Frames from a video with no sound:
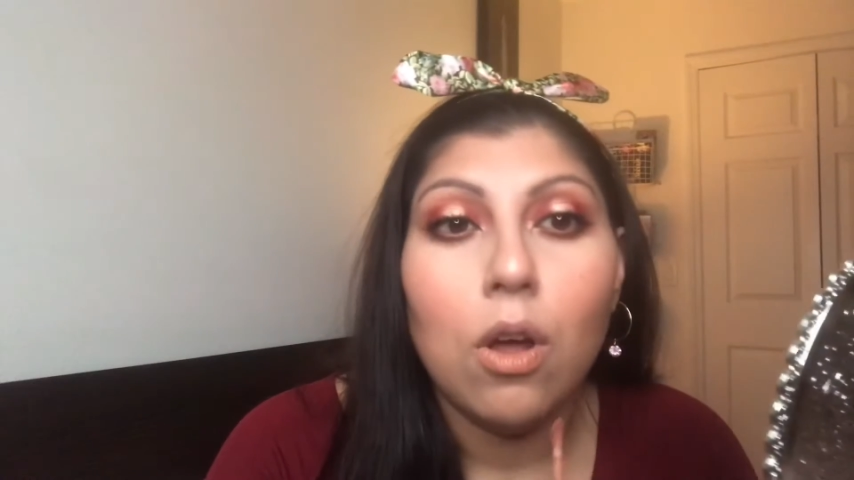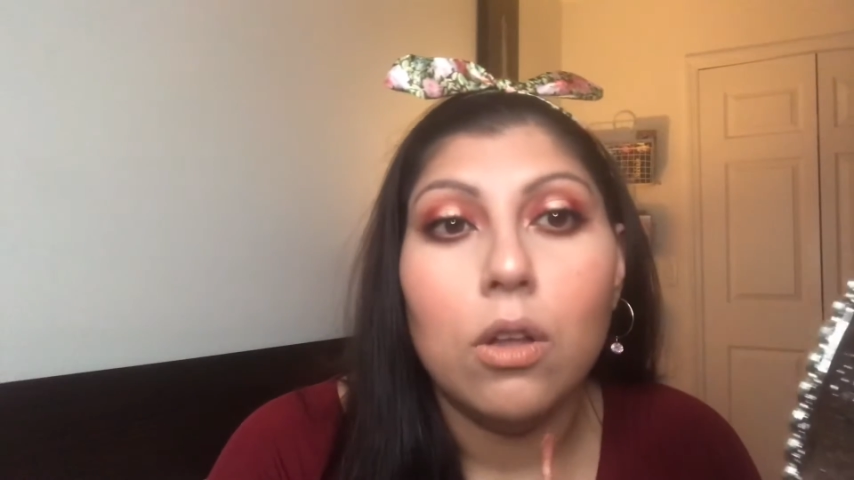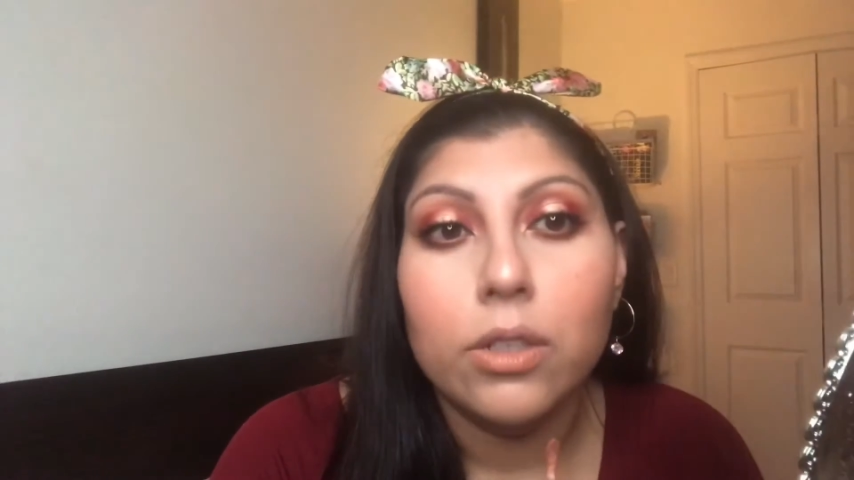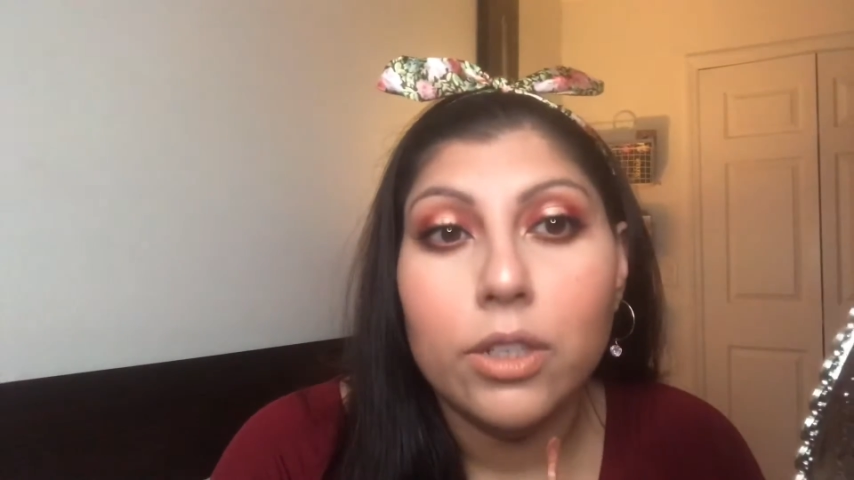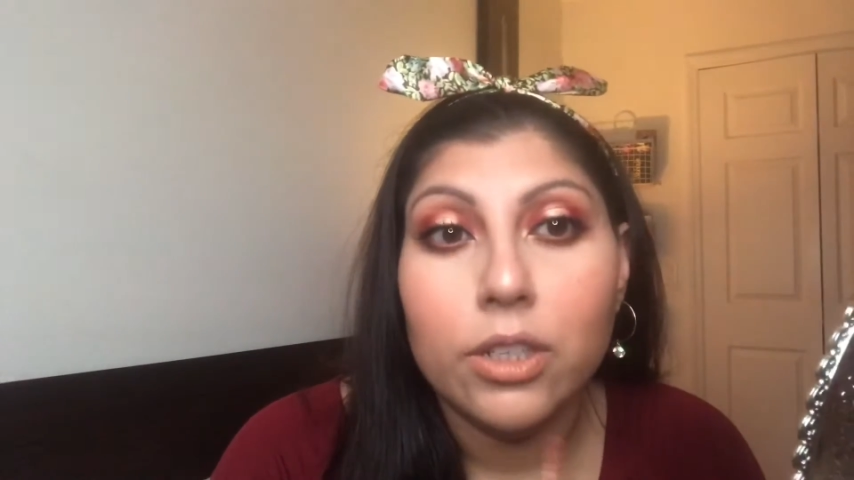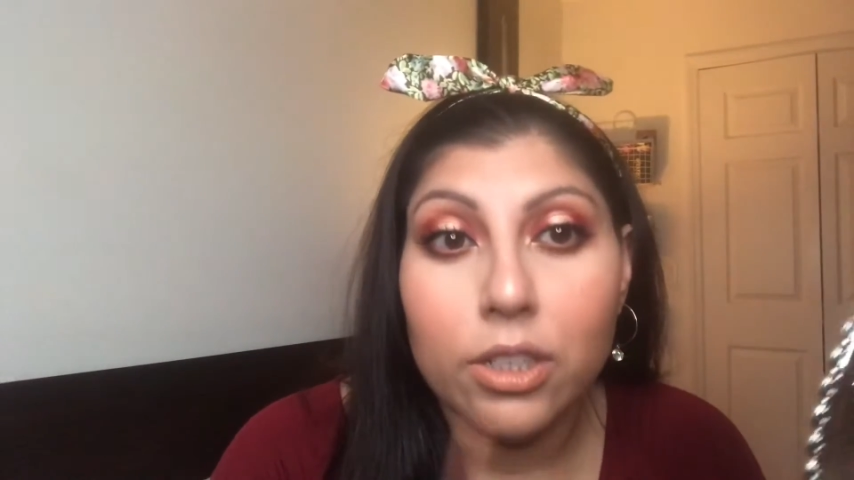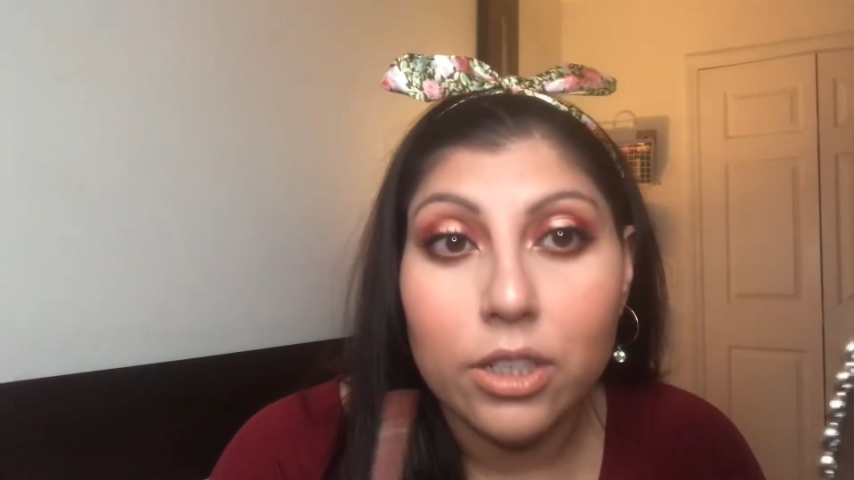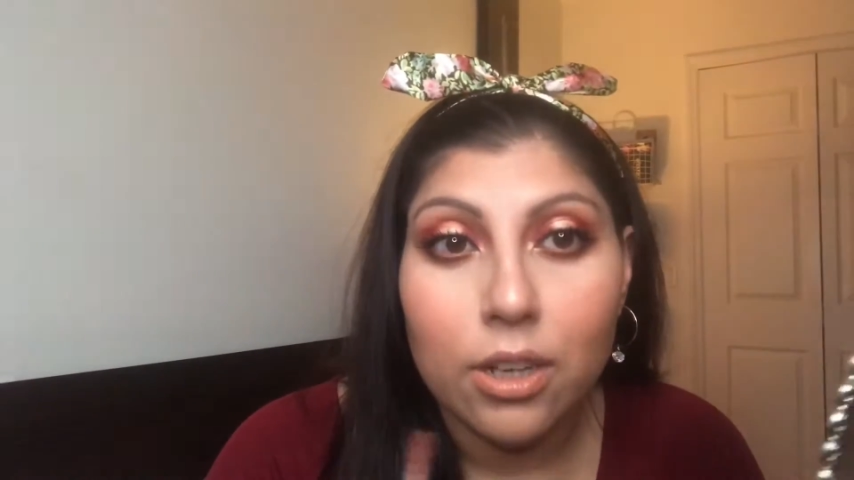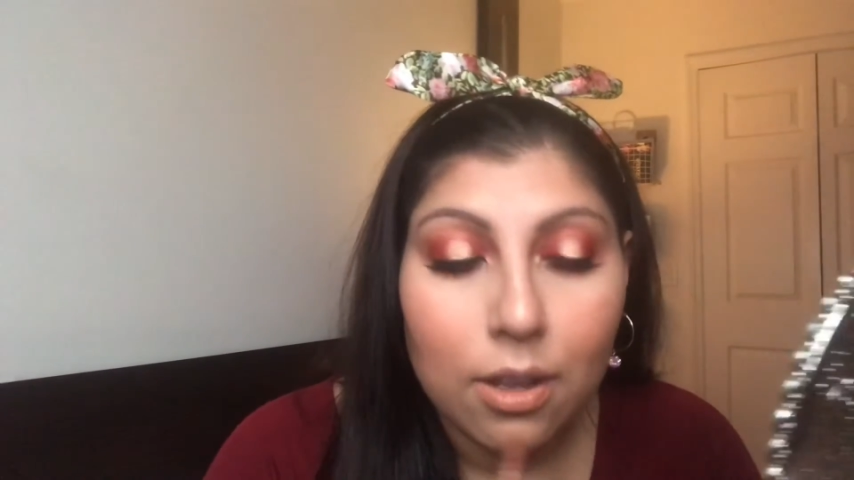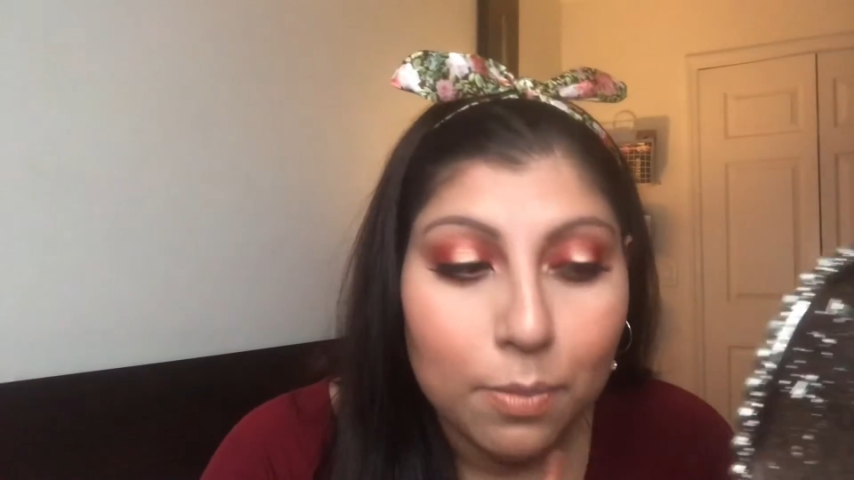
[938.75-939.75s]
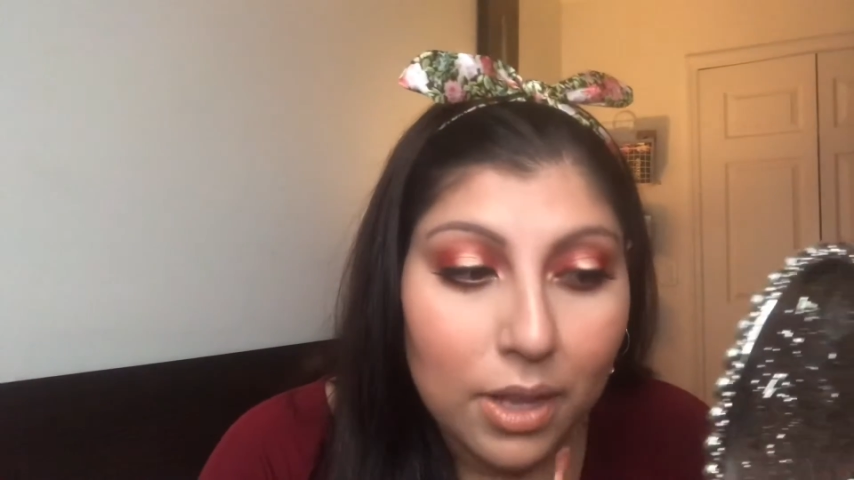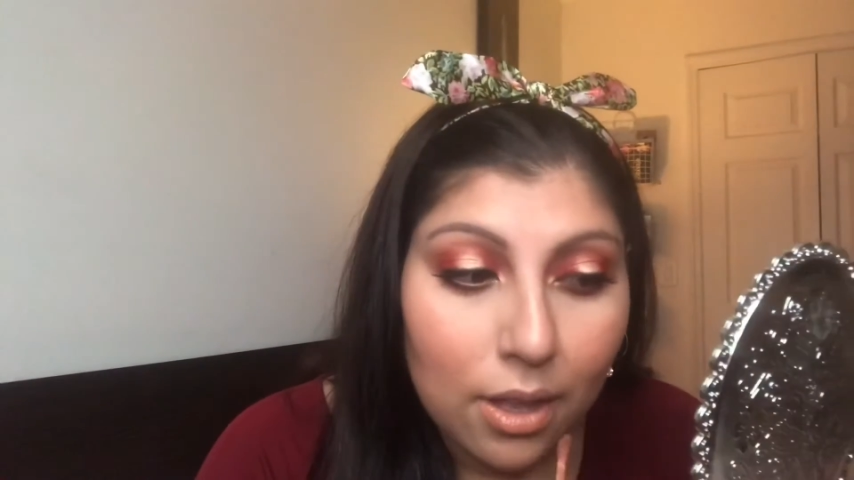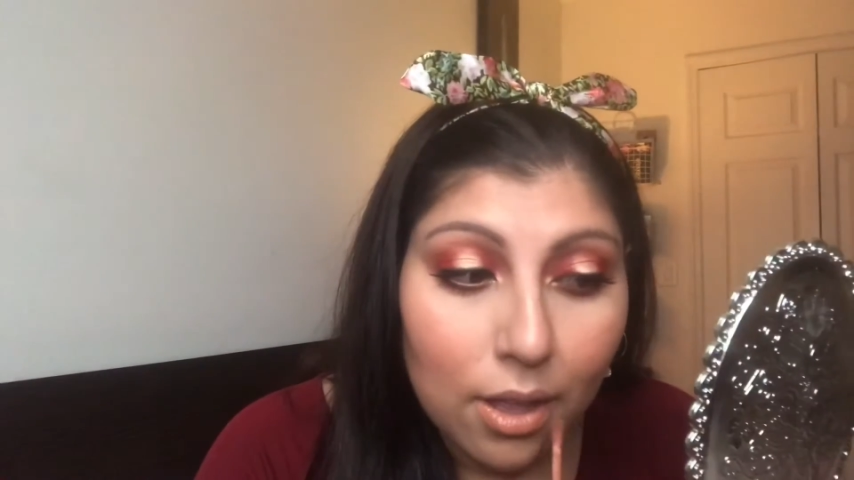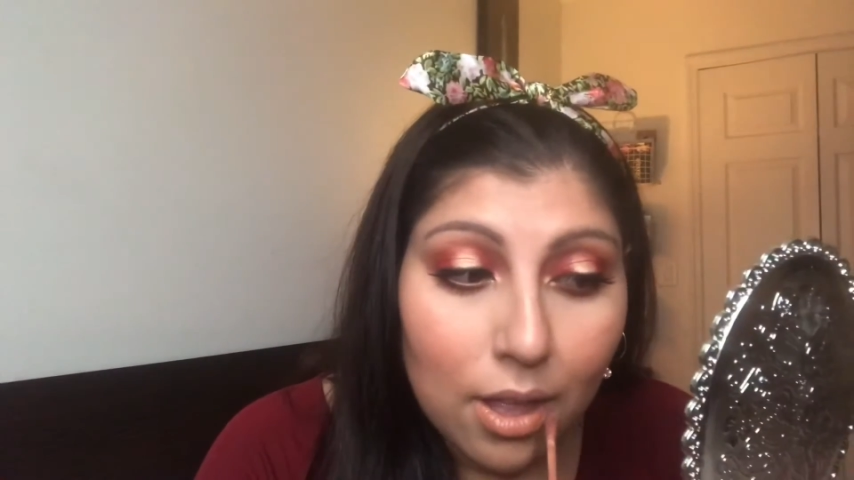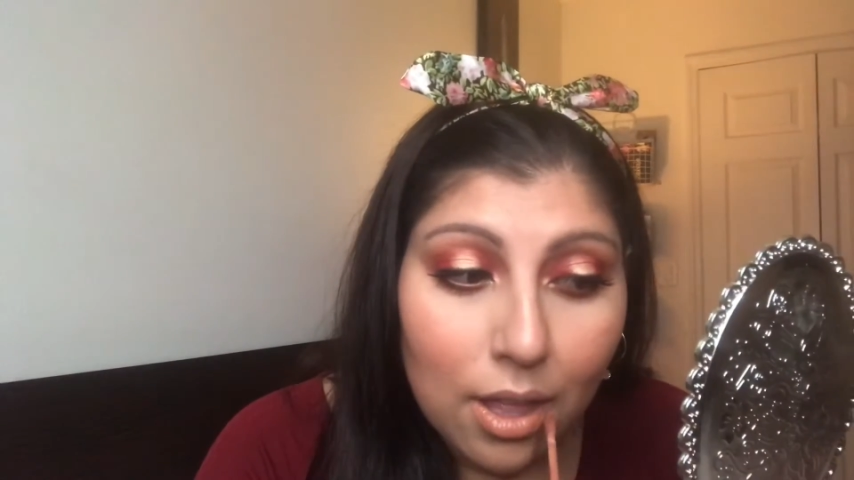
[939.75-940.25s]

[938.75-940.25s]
all look good on me.